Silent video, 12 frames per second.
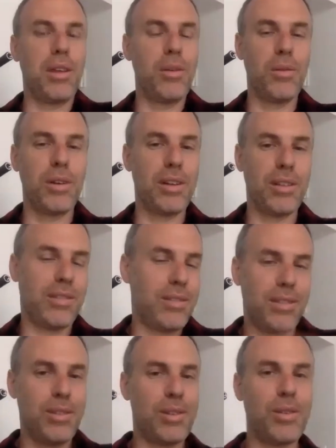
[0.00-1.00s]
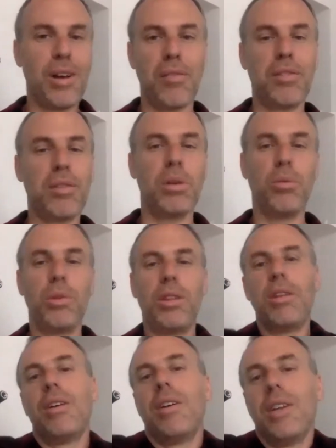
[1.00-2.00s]
you're not, you know, comfortable with.
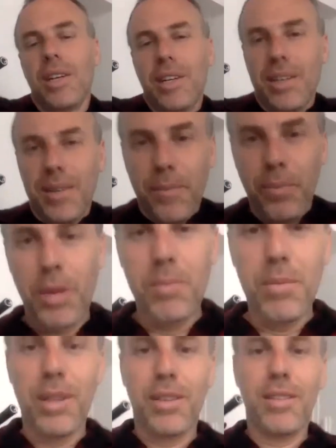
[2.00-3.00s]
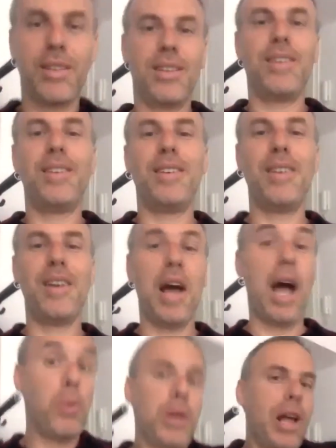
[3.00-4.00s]
But
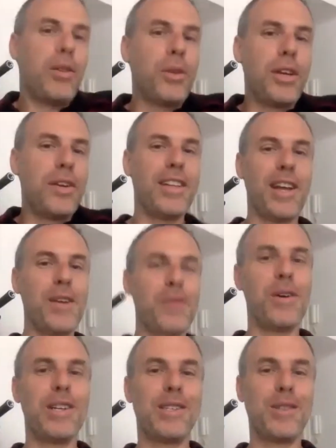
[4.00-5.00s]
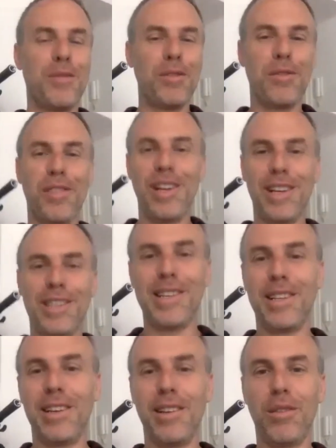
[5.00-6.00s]
I would like to hear it anyway. So if you feel like
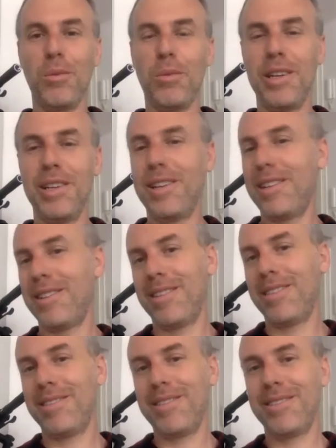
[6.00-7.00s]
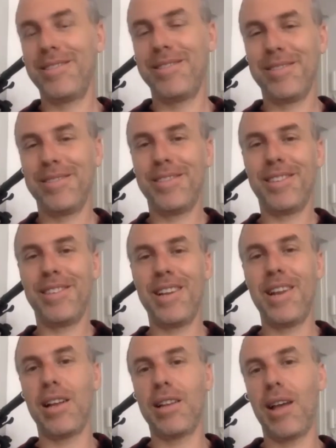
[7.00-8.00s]
sending it to me
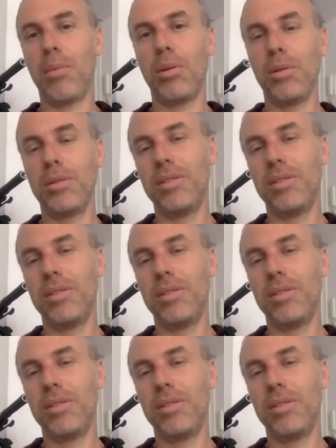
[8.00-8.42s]
and not upload it,